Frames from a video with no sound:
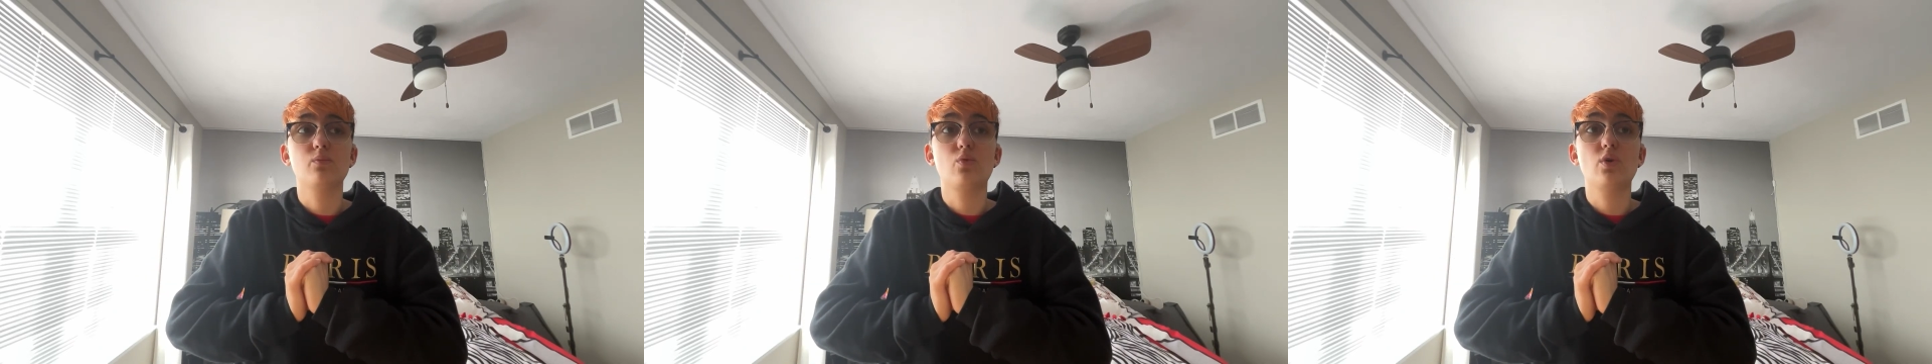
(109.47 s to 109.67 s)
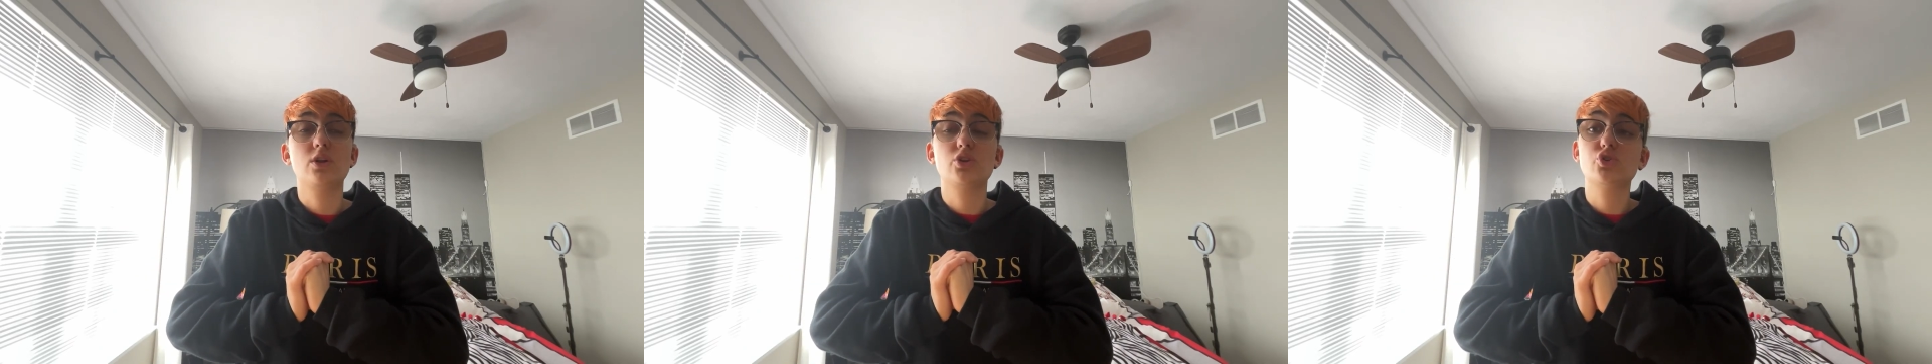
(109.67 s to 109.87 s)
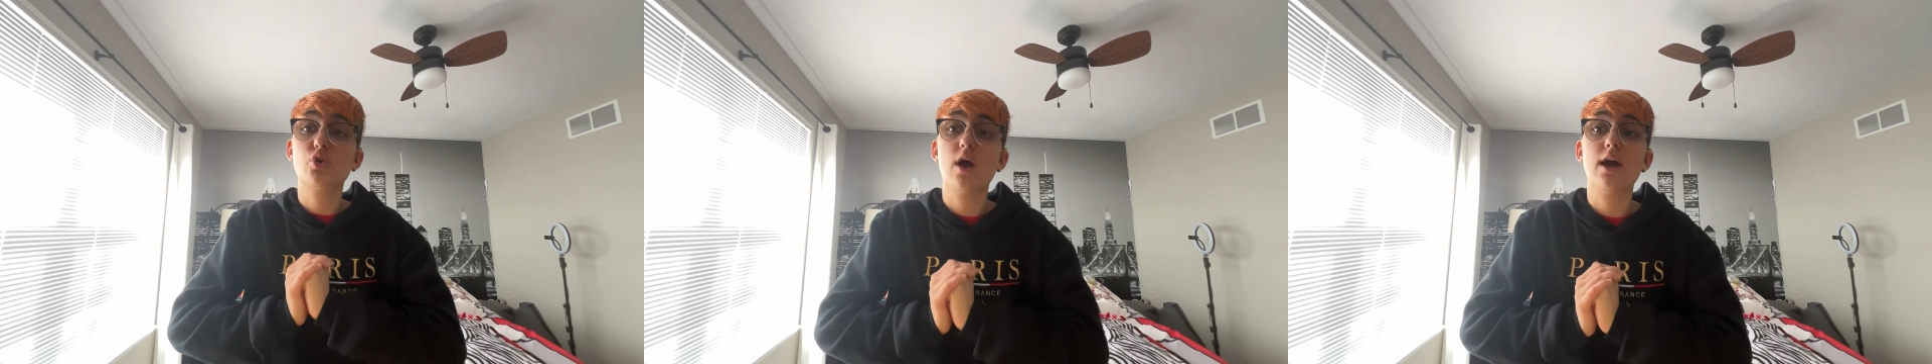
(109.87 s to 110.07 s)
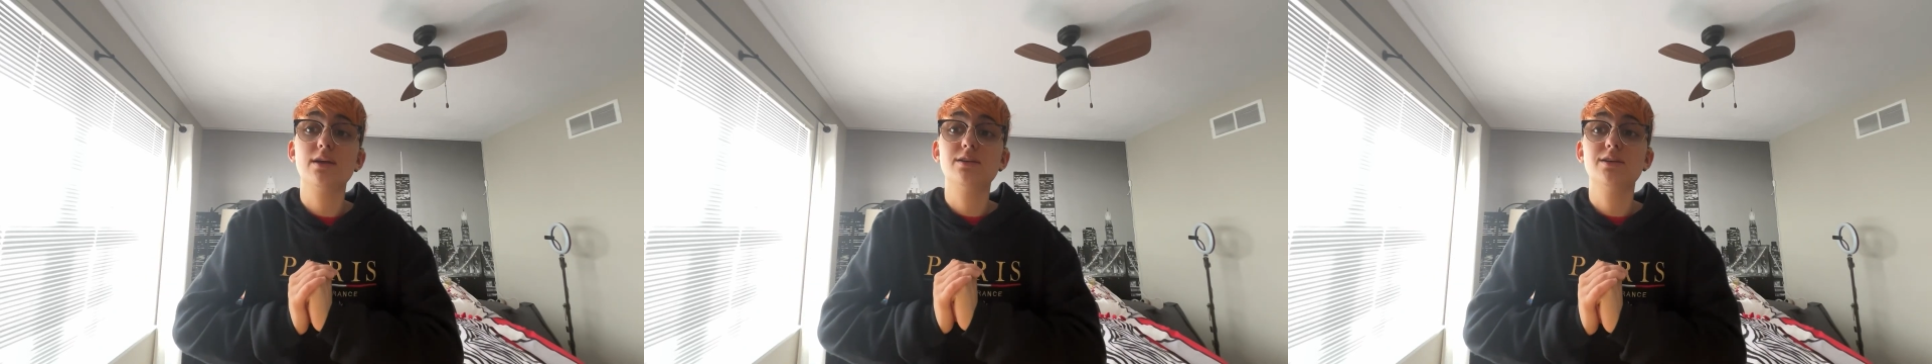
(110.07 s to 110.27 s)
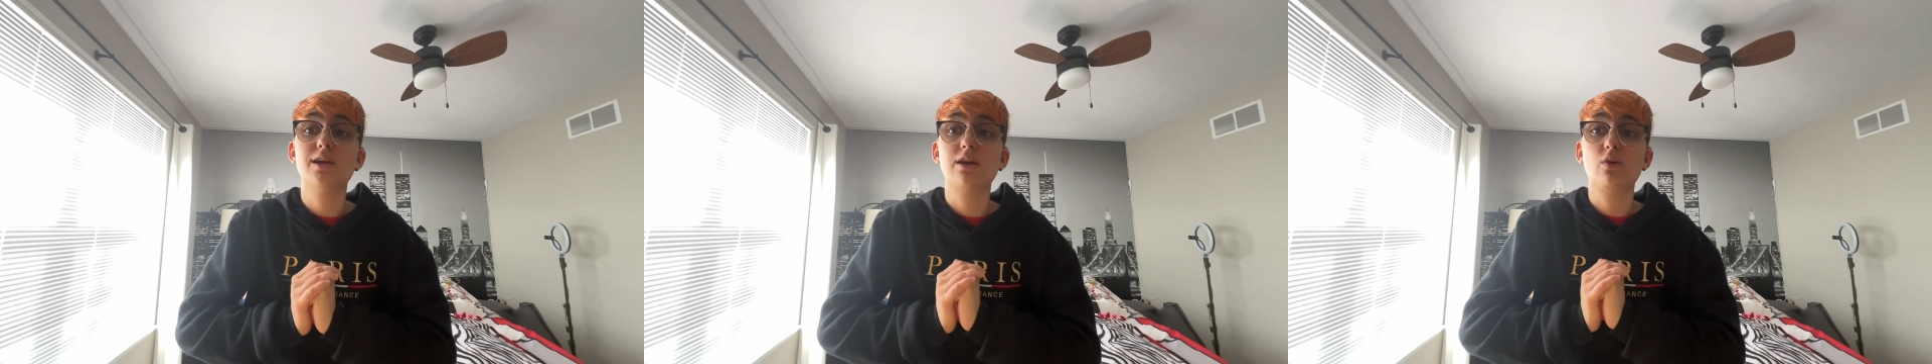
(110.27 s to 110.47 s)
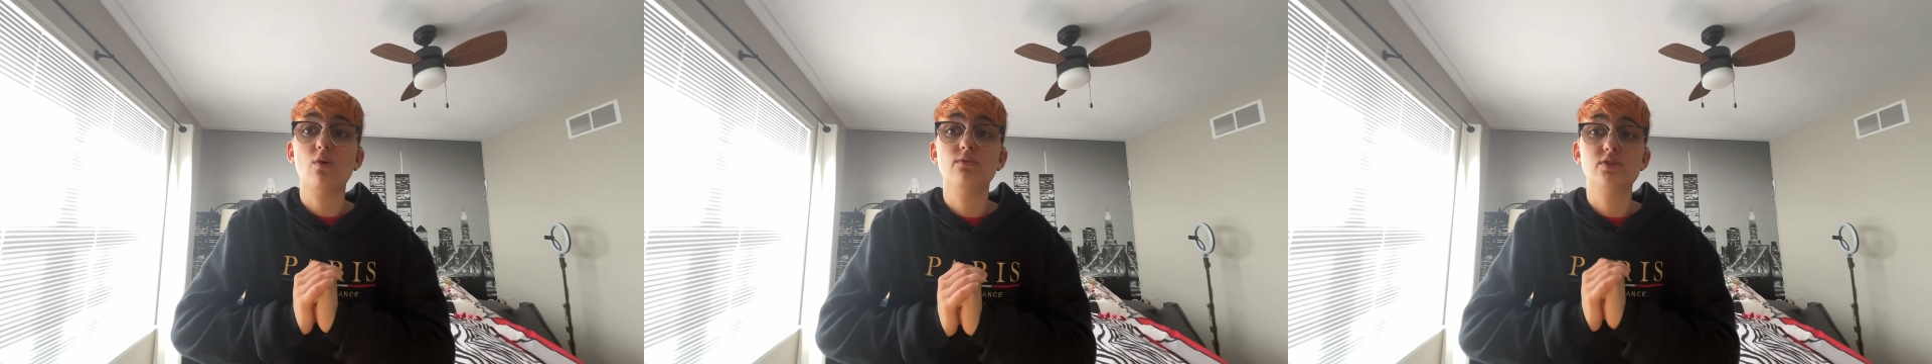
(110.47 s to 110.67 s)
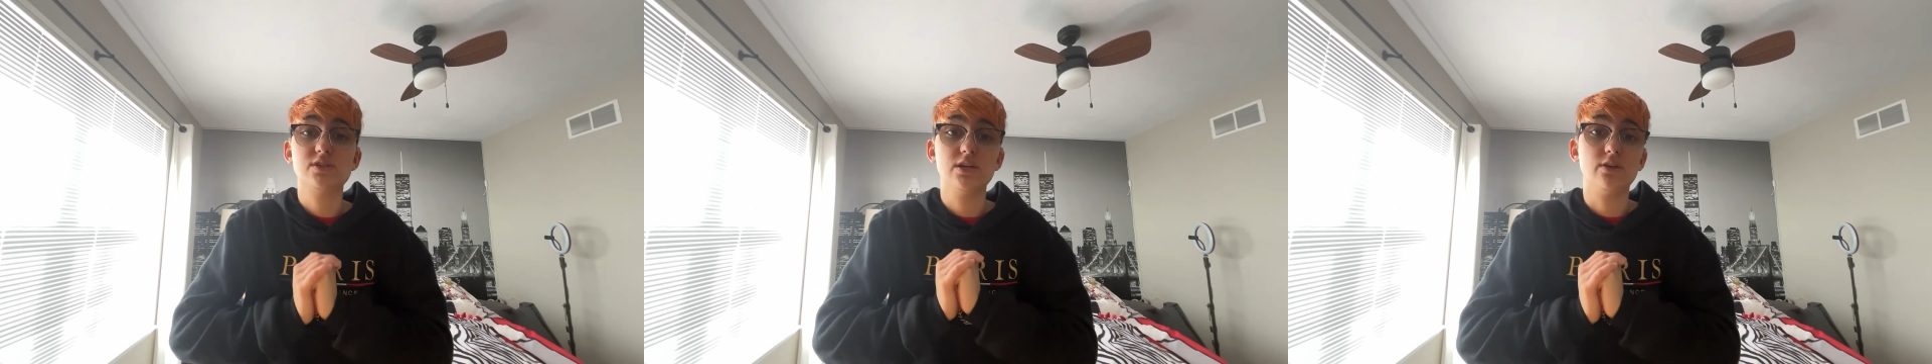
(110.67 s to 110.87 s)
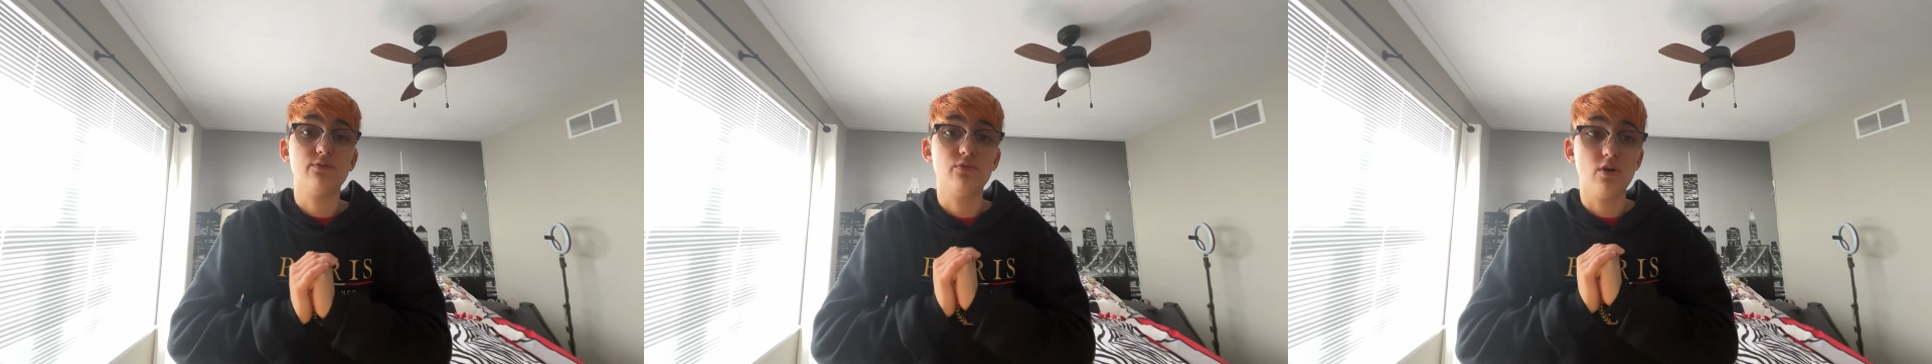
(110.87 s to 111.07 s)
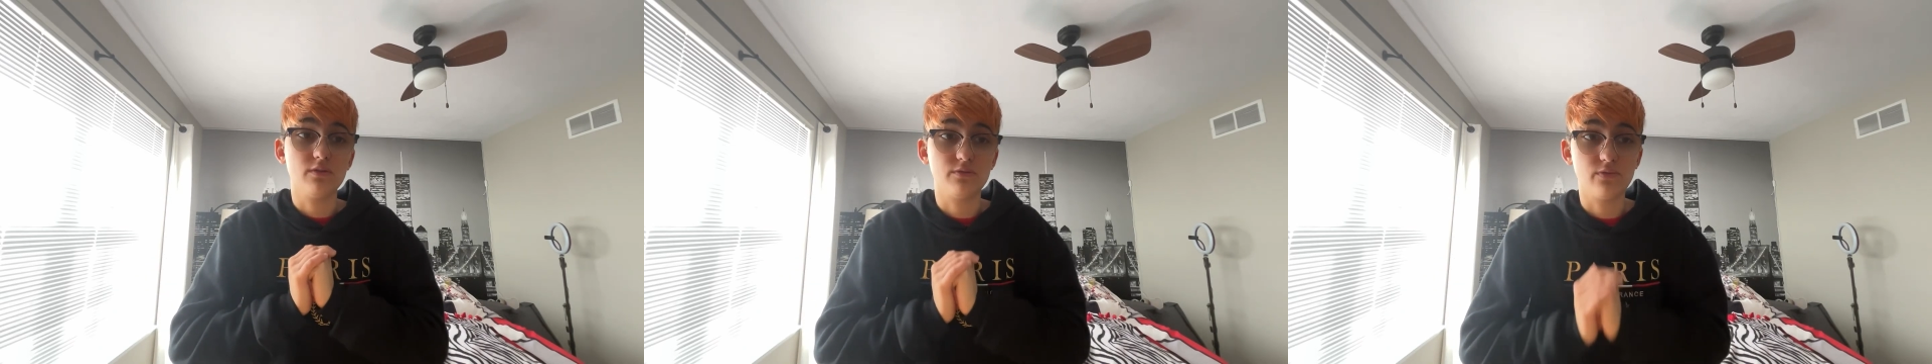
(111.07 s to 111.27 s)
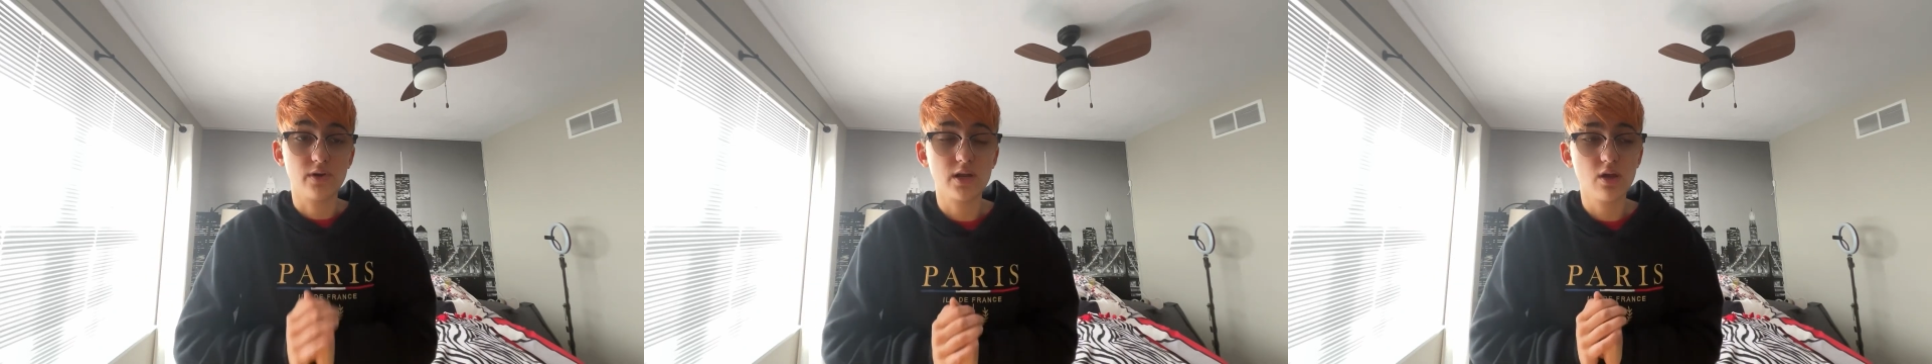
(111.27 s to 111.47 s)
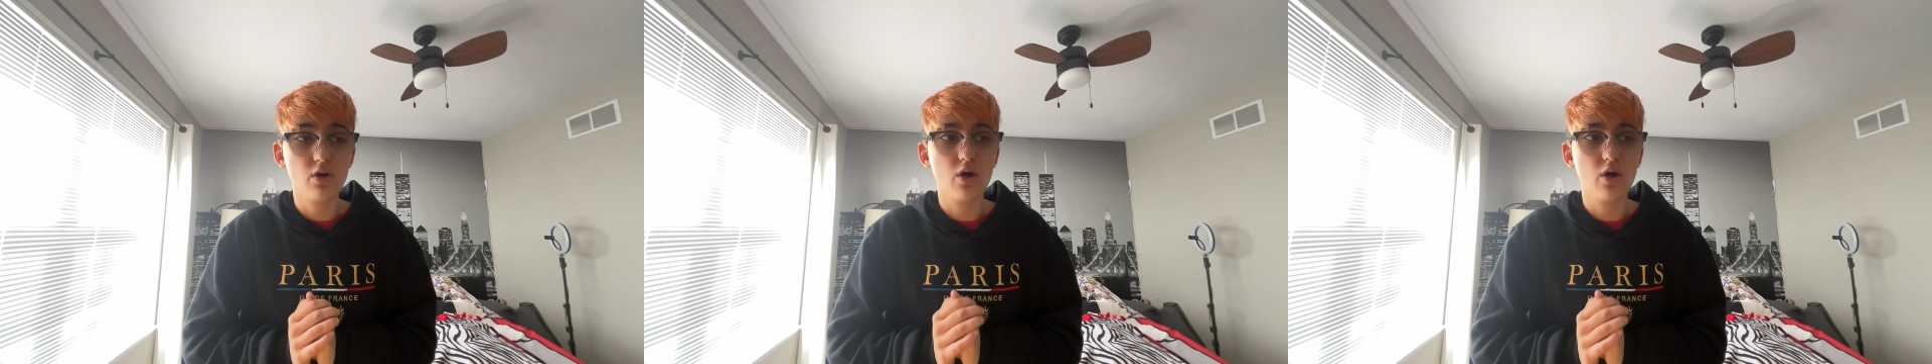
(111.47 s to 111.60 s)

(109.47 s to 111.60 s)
going to try to take over ZG Vlog's video,